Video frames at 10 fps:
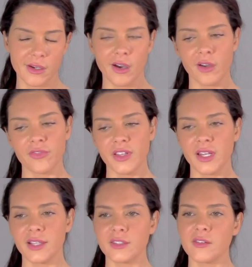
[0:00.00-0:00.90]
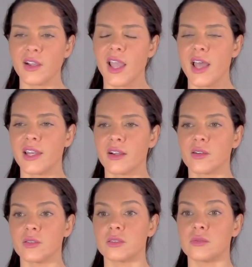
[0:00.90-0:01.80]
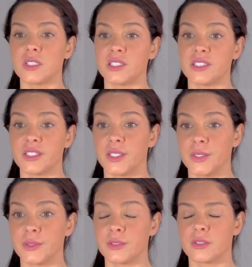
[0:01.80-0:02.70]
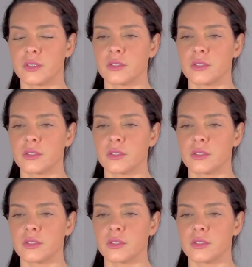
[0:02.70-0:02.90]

Often I don't get a good result.